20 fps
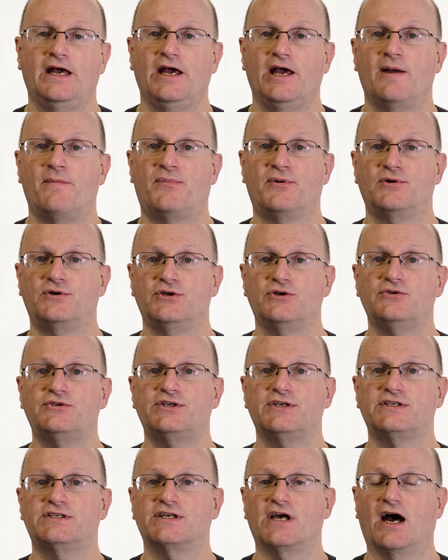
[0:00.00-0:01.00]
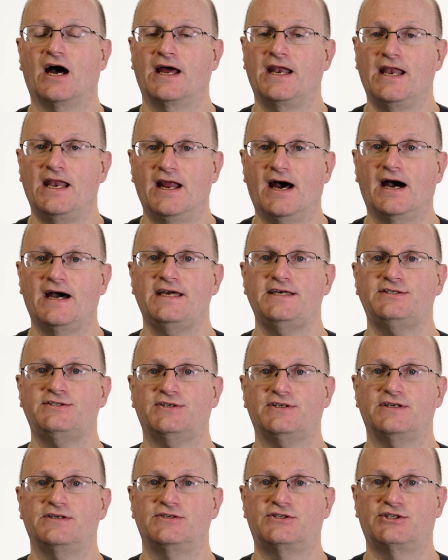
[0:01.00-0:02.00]
It produces a
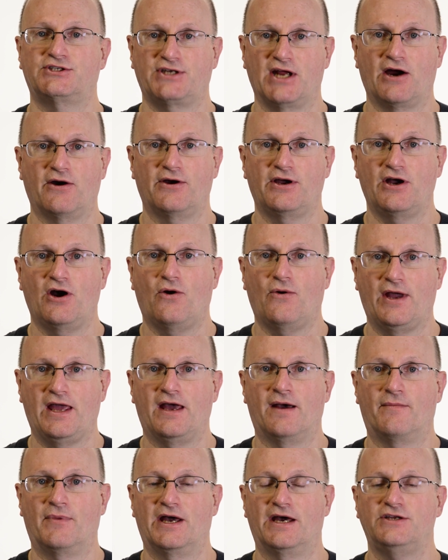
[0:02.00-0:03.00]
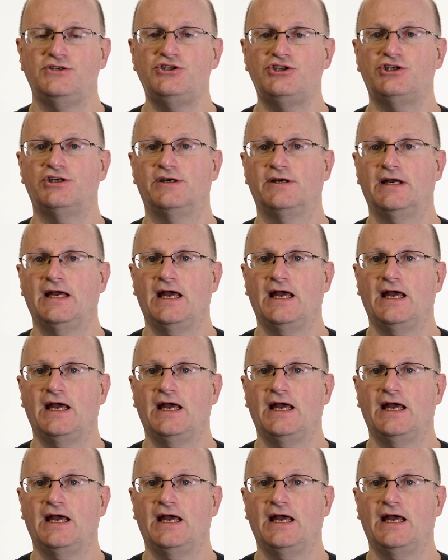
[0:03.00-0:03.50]
nice stereo image